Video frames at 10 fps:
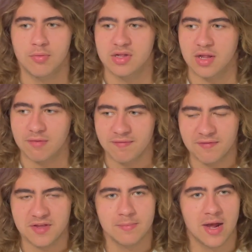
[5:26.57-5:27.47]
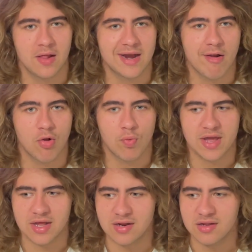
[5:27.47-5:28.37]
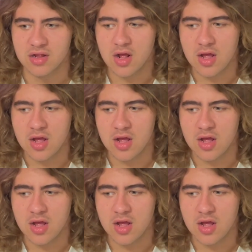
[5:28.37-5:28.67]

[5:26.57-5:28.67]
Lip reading: It was like 15-mile-an-hour winds,